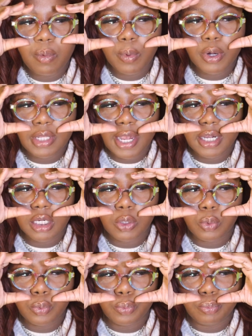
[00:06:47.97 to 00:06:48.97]
were like
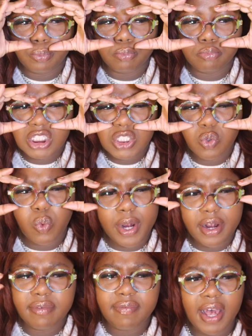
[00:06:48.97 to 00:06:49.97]
a
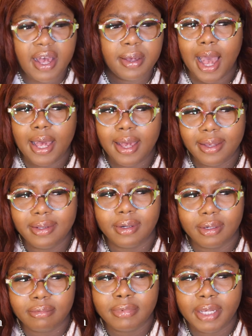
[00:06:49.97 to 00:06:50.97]
square vibe. I
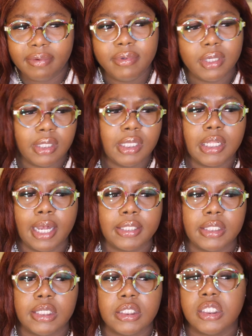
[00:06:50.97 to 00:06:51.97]
definitely
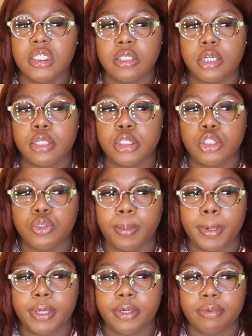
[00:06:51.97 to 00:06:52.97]
like these. These are
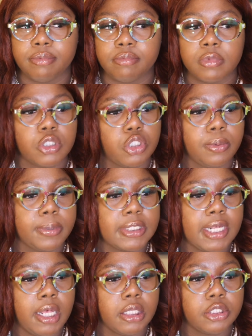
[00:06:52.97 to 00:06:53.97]
super cute and super
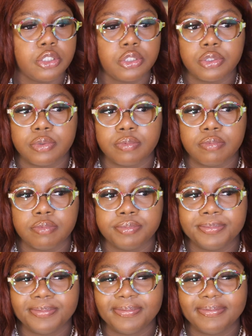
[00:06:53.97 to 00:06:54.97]
stylish.
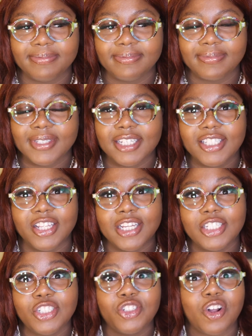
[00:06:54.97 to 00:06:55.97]
So
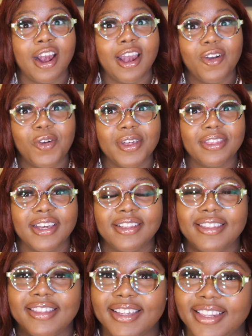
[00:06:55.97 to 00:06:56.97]
let's try on
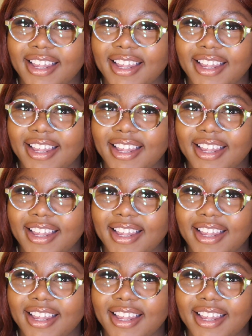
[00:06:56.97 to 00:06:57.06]
the